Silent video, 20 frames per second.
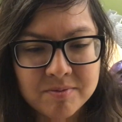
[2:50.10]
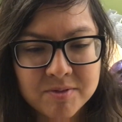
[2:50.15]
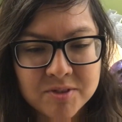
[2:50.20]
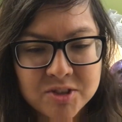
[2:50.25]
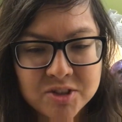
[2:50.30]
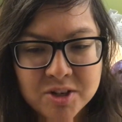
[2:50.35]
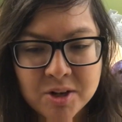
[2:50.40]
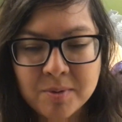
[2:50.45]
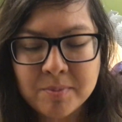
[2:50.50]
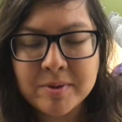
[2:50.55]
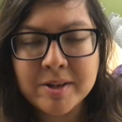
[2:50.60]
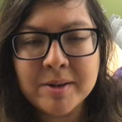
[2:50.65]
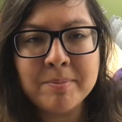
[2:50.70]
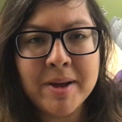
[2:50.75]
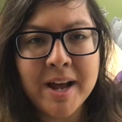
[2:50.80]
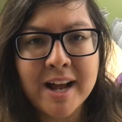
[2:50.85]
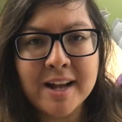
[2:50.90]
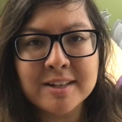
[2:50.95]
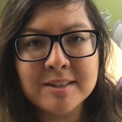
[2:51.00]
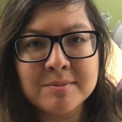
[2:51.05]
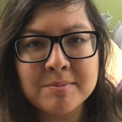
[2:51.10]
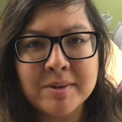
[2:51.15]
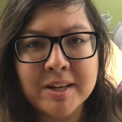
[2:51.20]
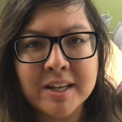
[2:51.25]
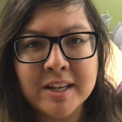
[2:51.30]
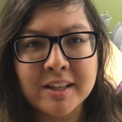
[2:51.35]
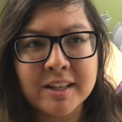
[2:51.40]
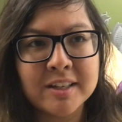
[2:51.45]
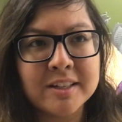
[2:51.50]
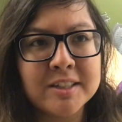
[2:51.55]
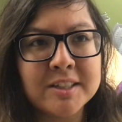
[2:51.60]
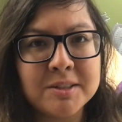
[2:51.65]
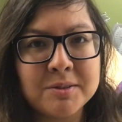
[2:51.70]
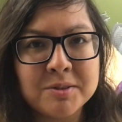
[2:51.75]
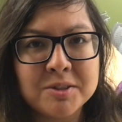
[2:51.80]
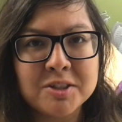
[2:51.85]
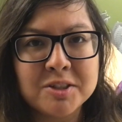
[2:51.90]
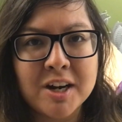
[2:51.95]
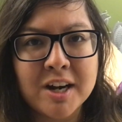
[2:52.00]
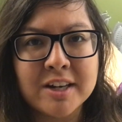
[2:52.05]
zoomed past me. Like she
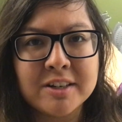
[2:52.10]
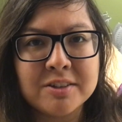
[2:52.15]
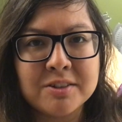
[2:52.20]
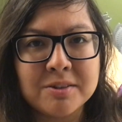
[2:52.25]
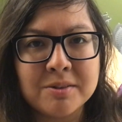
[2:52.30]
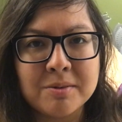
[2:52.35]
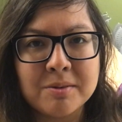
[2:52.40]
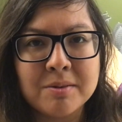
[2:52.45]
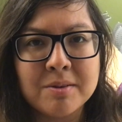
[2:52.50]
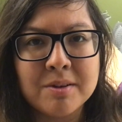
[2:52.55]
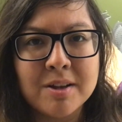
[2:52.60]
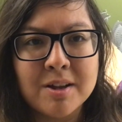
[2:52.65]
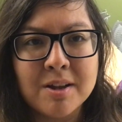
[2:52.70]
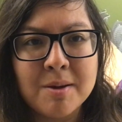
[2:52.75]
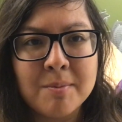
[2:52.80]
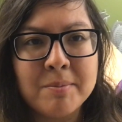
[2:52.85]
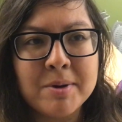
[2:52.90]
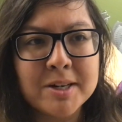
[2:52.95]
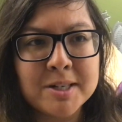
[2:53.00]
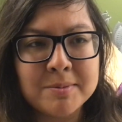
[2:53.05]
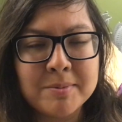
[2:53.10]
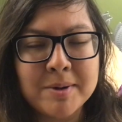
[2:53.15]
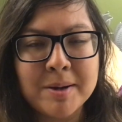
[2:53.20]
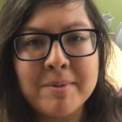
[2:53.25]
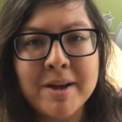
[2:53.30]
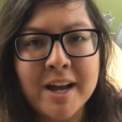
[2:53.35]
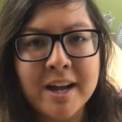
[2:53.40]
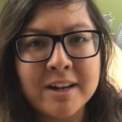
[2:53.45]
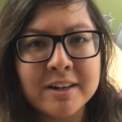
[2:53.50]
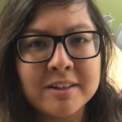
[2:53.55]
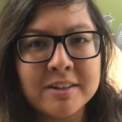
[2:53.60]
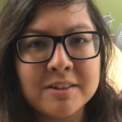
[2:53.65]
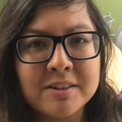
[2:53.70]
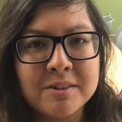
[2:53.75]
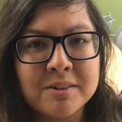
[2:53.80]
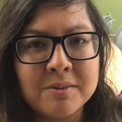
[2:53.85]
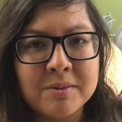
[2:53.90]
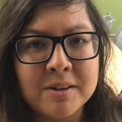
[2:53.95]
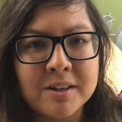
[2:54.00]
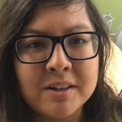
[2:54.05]
was trying to push me back
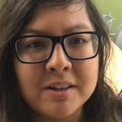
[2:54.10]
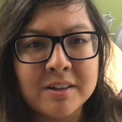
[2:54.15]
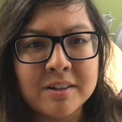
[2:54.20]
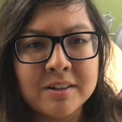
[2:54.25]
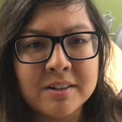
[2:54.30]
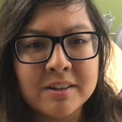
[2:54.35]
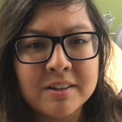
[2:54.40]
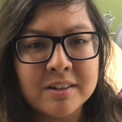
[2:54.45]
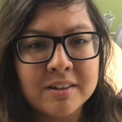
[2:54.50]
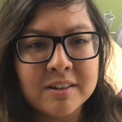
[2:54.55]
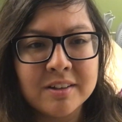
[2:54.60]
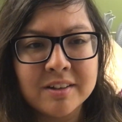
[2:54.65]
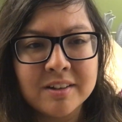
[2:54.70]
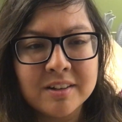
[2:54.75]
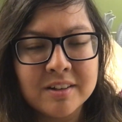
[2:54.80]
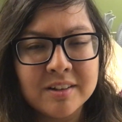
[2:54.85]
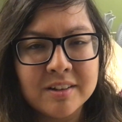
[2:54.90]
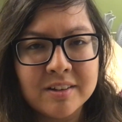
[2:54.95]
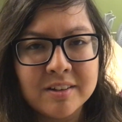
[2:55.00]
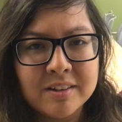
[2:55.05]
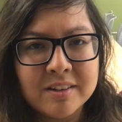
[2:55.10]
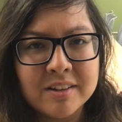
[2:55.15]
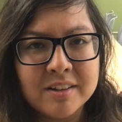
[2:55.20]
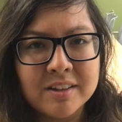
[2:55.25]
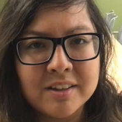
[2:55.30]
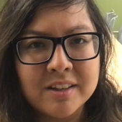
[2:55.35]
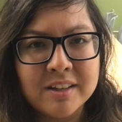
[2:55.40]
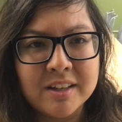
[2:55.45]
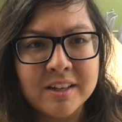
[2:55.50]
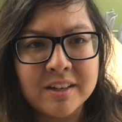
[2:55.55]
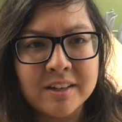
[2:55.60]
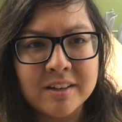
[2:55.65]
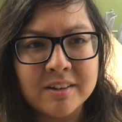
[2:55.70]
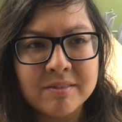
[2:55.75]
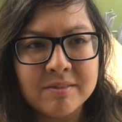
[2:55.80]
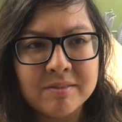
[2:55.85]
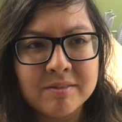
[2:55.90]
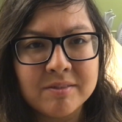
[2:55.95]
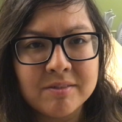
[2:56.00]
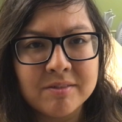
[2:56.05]
to the
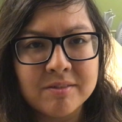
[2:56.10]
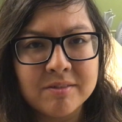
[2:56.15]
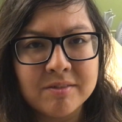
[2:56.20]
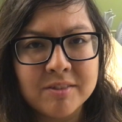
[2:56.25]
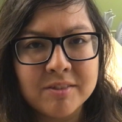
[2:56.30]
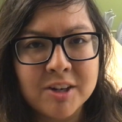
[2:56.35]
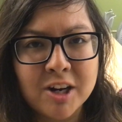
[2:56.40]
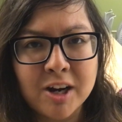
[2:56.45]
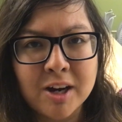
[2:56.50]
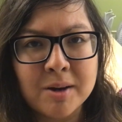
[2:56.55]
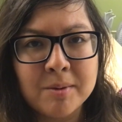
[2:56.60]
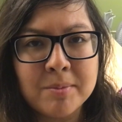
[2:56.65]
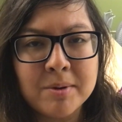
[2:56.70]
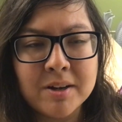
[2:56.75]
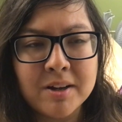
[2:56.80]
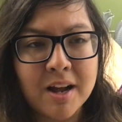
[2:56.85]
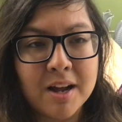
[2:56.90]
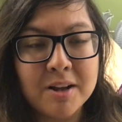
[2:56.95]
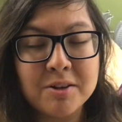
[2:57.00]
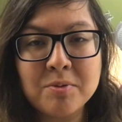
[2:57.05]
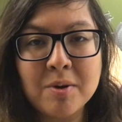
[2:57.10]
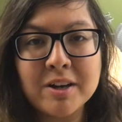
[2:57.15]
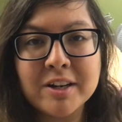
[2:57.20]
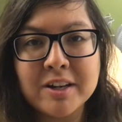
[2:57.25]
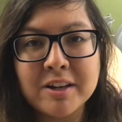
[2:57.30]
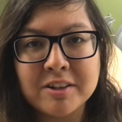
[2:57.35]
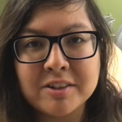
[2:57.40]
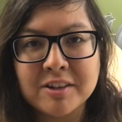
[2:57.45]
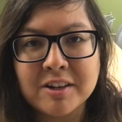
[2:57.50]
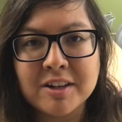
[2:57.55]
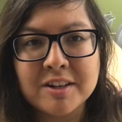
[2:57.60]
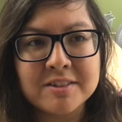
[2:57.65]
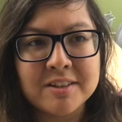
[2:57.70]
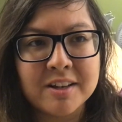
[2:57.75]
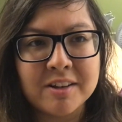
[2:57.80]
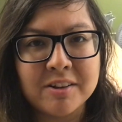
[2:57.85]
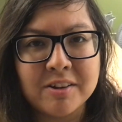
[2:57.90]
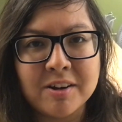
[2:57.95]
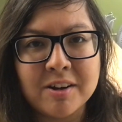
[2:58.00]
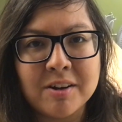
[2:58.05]
curb. I was walking on the right side
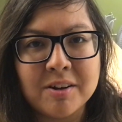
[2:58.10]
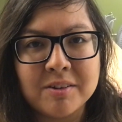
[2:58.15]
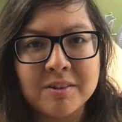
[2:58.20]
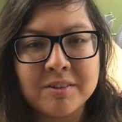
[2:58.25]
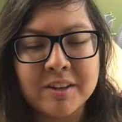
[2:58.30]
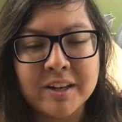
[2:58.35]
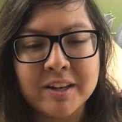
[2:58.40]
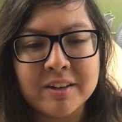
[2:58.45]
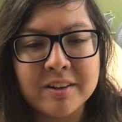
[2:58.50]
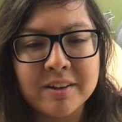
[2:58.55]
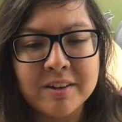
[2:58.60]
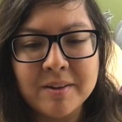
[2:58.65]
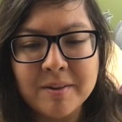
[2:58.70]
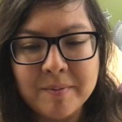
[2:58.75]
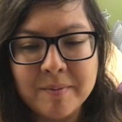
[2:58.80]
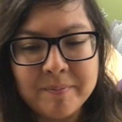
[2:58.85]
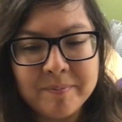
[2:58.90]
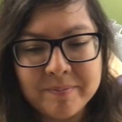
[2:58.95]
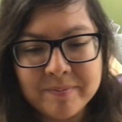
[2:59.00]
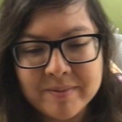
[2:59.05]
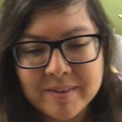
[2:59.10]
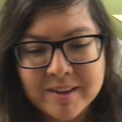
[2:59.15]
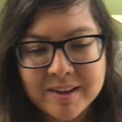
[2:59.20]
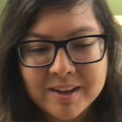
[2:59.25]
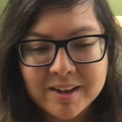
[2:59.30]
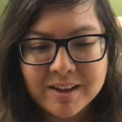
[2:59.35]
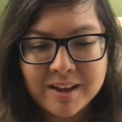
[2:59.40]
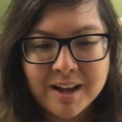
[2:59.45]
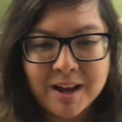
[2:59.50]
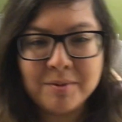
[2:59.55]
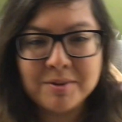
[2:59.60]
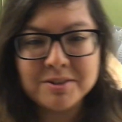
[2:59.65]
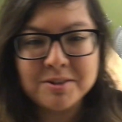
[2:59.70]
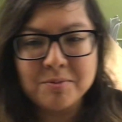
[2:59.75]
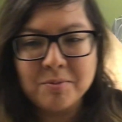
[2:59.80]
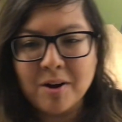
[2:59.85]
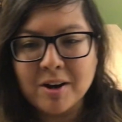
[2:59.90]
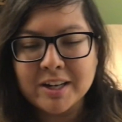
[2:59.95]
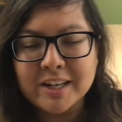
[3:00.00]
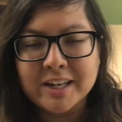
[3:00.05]
of the road. Like, I wasn't
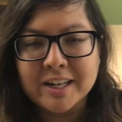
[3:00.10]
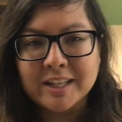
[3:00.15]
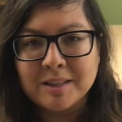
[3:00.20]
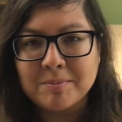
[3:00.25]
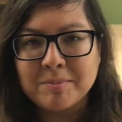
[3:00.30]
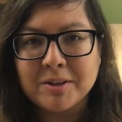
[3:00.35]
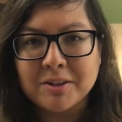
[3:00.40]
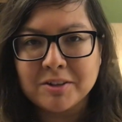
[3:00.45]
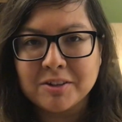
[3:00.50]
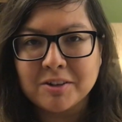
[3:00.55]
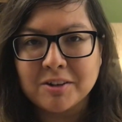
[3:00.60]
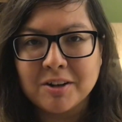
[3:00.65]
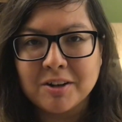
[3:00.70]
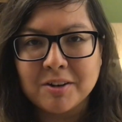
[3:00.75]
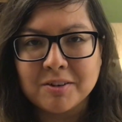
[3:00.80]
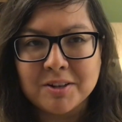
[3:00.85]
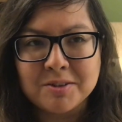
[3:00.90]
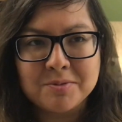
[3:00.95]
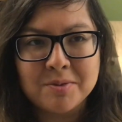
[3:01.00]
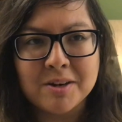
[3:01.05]
walking in the middle of the road, I was